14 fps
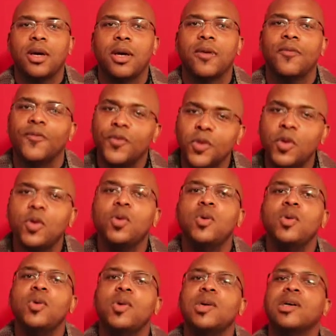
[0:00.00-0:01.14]
a
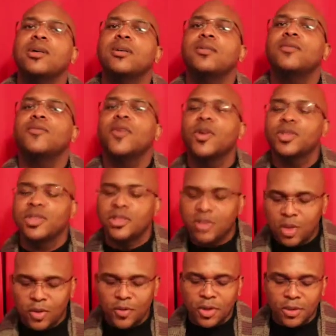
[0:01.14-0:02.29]
few verses
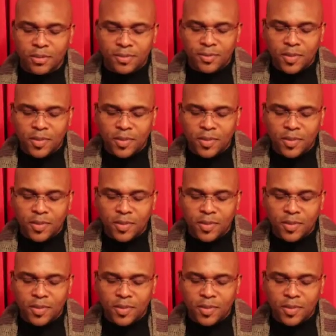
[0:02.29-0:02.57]
over.